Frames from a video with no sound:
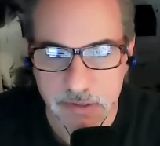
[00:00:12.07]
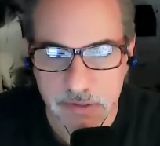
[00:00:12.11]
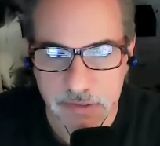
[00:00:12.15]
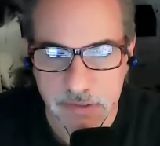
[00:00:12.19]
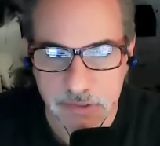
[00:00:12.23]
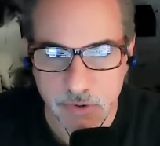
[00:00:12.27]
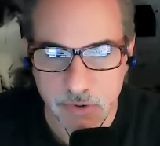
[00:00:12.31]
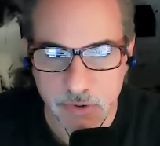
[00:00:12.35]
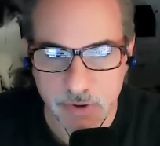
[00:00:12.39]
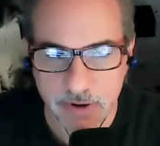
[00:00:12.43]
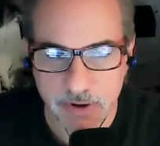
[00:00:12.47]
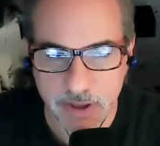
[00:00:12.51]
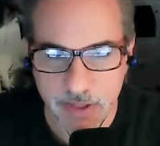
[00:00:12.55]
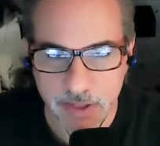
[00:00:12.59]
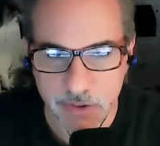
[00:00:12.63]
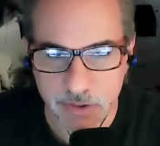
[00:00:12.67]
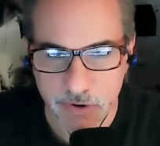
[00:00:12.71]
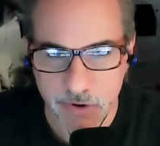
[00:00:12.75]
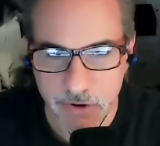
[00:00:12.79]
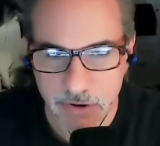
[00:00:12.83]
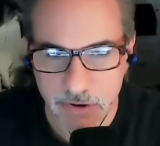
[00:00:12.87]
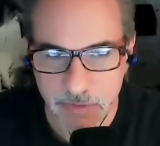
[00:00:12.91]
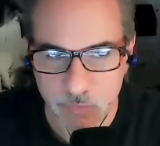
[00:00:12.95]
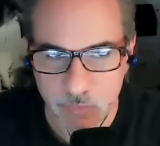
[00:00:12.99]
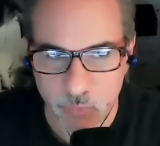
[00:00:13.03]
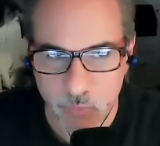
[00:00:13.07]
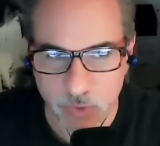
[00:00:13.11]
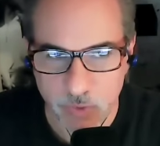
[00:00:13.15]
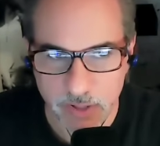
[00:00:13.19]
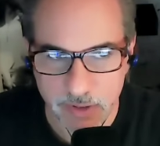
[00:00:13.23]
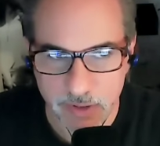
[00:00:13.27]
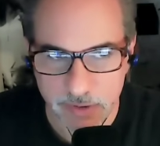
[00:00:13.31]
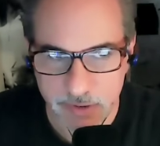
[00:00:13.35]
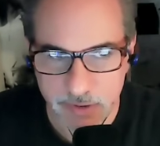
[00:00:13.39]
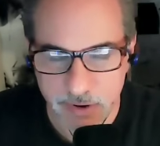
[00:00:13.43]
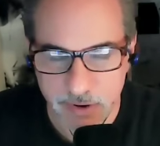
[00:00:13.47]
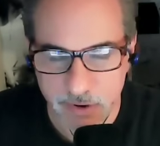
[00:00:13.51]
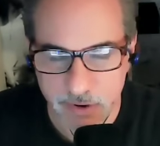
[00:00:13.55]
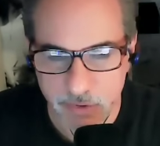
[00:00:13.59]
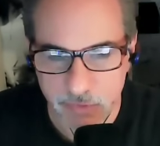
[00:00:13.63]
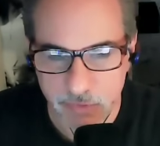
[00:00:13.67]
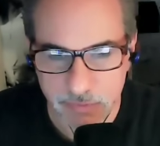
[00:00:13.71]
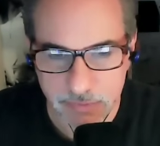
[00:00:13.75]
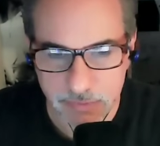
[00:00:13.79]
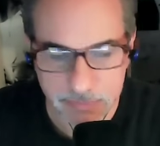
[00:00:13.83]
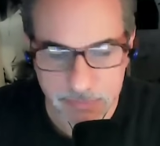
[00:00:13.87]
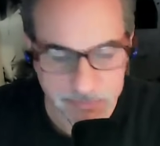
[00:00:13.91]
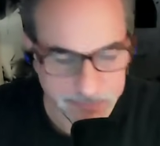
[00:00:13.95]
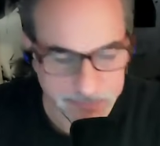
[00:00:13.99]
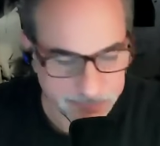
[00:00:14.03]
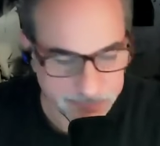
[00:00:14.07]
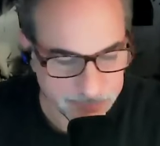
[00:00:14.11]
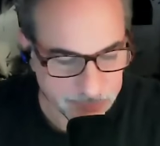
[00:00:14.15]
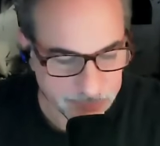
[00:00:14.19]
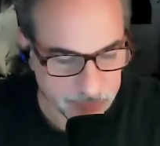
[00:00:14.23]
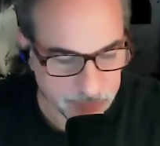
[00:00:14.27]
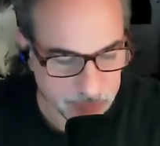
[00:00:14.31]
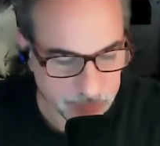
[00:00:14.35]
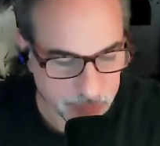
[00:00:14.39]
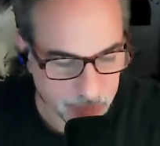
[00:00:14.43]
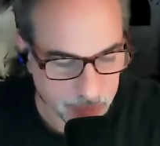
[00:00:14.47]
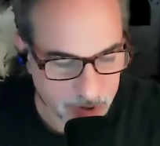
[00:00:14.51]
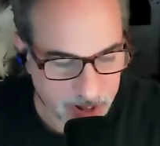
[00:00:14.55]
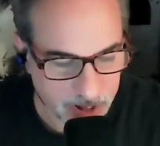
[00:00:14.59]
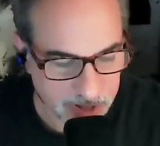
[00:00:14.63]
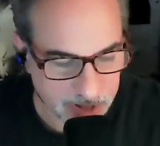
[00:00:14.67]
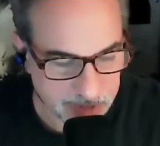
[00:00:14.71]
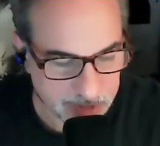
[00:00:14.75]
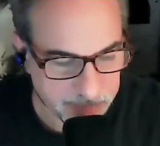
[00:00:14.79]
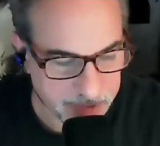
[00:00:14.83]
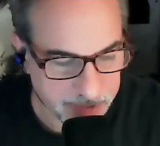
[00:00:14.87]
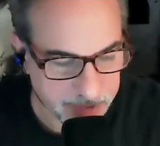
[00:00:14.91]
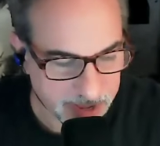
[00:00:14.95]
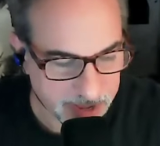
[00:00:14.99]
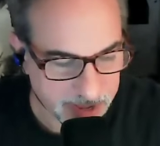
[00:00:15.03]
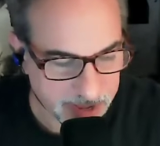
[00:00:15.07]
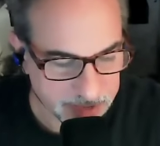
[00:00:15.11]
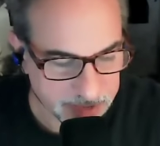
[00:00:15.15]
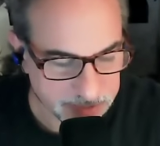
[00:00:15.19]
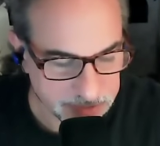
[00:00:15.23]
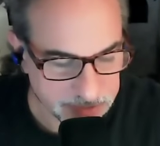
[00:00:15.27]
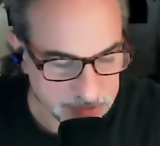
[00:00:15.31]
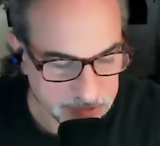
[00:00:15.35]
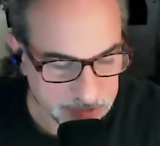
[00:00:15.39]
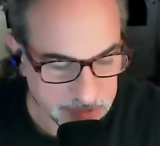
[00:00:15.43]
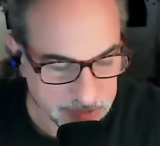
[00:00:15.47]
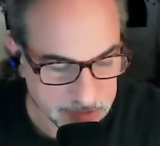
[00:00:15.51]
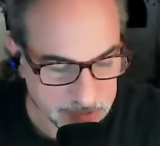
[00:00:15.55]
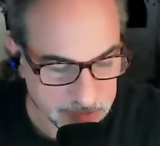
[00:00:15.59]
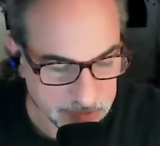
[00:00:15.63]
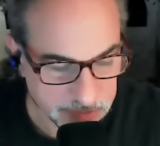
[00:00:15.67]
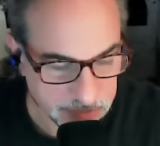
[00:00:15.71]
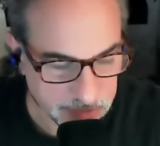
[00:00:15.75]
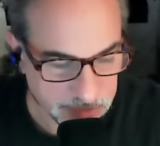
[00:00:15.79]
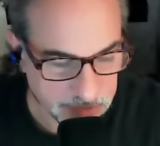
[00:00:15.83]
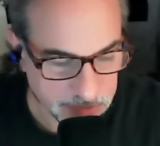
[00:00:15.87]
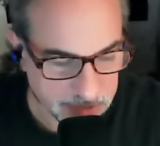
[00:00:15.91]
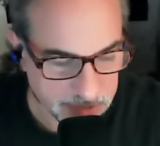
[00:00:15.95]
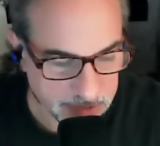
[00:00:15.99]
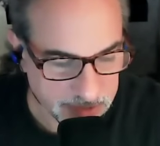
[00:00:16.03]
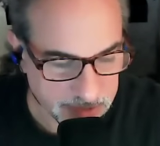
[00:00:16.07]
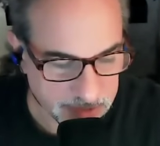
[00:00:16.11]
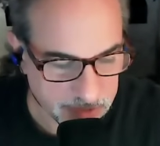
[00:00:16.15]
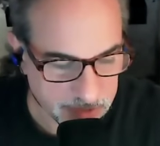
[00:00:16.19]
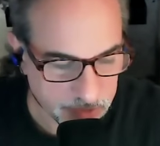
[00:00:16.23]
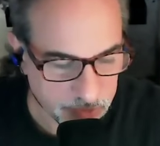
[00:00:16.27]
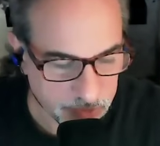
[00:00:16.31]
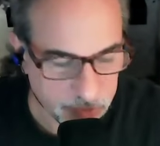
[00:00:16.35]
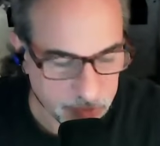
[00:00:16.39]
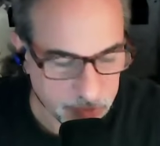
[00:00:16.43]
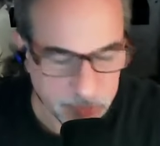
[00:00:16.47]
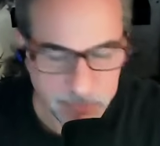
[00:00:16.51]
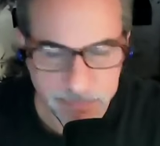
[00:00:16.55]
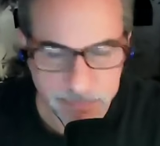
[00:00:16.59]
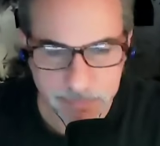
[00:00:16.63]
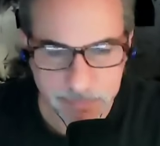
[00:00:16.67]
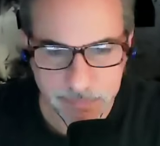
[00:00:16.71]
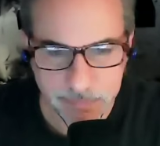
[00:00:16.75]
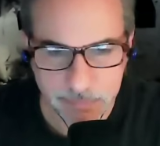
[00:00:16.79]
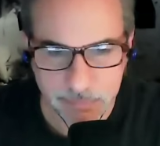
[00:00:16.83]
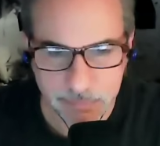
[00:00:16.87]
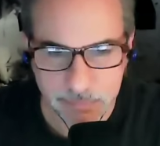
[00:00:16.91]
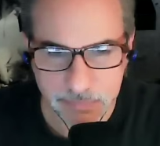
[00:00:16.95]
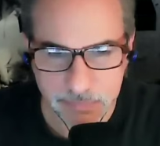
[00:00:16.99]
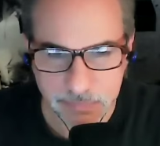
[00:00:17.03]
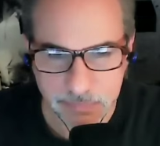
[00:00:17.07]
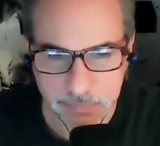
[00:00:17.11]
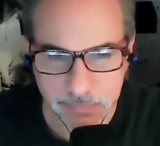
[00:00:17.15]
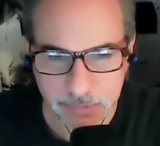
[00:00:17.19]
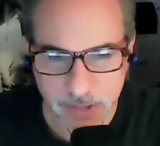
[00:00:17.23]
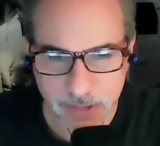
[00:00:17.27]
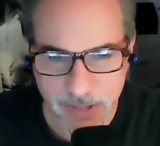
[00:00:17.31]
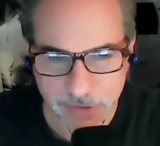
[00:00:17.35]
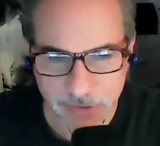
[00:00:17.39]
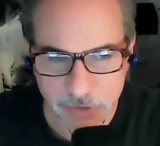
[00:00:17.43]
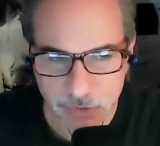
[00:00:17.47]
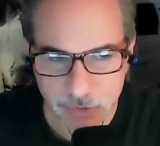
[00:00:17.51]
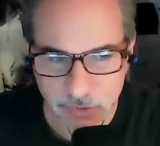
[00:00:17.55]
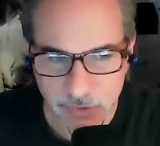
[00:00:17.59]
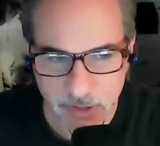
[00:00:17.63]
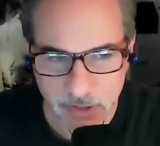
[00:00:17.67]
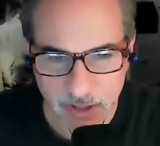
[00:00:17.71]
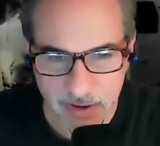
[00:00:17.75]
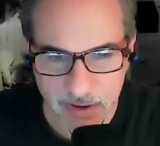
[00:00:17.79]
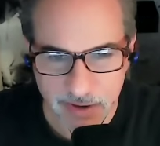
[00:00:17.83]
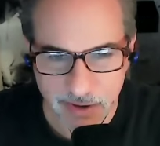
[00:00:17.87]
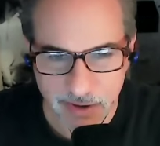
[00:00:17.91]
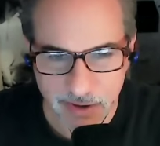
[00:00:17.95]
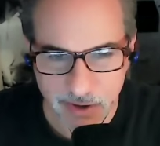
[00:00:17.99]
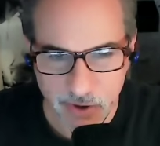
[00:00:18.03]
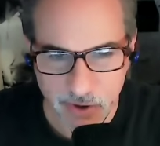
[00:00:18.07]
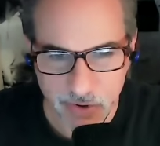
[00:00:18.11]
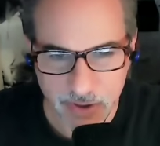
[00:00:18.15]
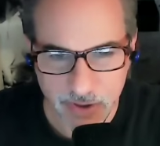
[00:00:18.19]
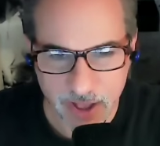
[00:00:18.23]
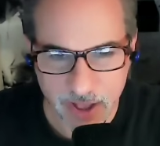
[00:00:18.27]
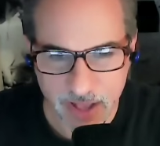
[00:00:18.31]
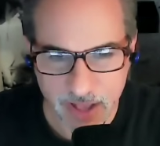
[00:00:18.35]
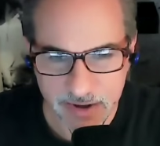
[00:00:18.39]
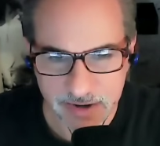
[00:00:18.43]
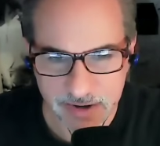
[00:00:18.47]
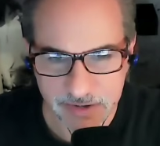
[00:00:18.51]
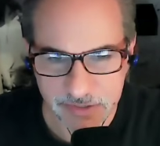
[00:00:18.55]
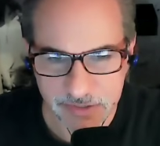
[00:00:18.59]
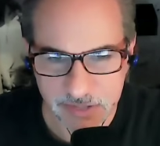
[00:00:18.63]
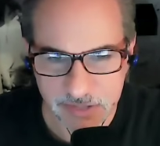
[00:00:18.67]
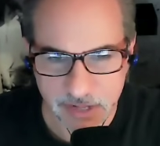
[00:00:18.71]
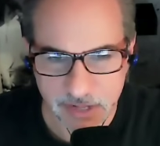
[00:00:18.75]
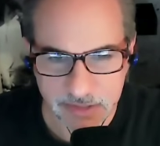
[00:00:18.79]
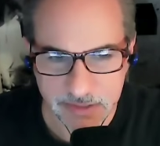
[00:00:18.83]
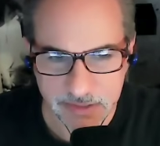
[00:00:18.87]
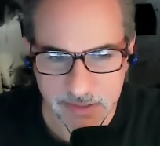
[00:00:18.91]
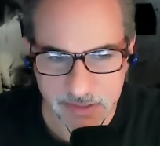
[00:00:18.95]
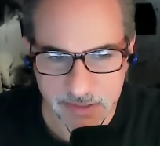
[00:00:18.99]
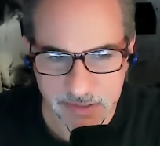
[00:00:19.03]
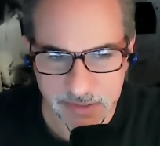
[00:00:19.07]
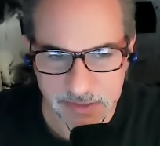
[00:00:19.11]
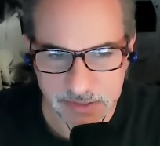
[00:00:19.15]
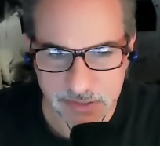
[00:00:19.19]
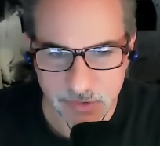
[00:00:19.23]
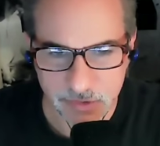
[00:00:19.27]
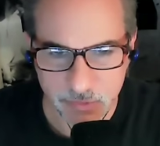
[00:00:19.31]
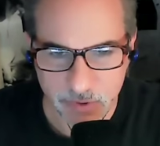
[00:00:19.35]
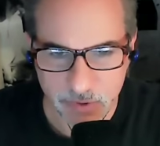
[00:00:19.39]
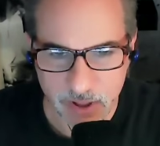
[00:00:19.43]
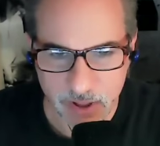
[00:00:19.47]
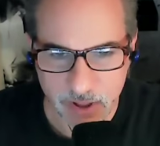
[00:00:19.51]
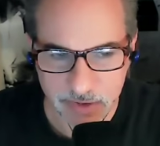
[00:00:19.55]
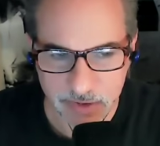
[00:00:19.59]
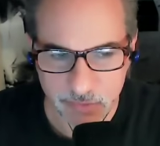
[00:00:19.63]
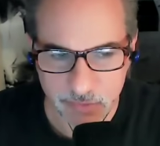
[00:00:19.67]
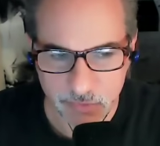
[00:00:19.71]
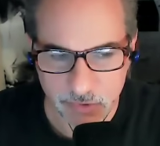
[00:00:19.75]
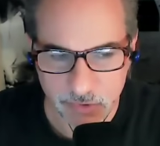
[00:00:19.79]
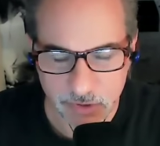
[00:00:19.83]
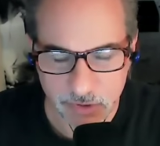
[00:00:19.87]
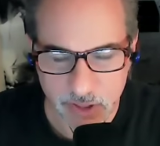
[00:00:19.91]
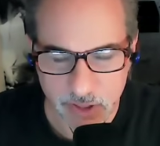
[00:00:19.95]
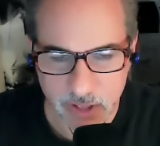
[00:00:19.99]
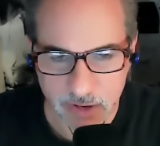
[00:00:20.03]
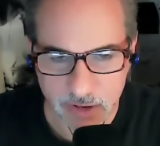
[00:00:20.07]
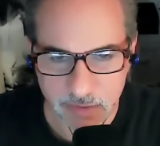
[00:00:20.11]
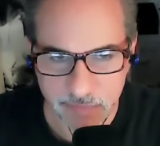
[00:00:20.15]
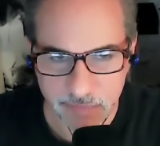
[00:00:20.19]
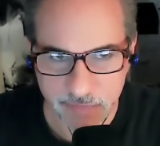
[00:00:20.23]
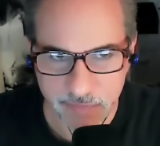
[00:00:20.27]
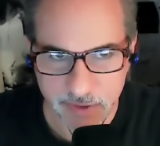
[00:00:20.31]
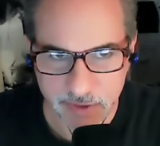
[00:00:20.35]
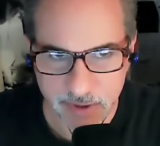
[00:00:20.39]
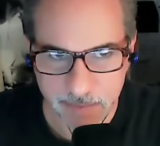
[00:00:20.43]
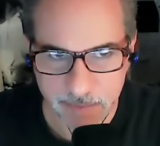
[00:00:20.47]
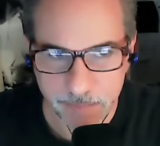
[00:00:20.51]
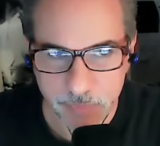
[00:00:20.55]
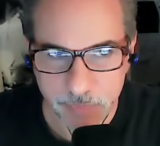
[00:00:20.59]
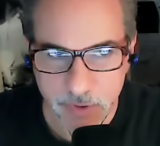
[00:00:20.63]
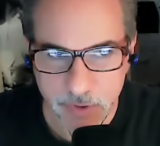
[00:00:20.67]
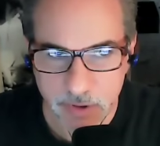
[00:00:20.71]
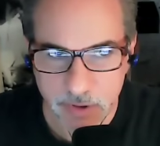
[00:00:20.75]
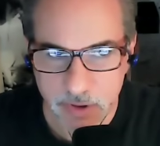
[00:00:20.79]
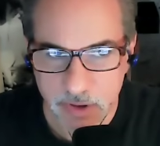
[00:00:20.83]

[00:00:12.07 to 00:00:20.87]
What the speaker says: So another well-known rock band who not too long ago got inducted into the Rock and Roll Hall of Fame,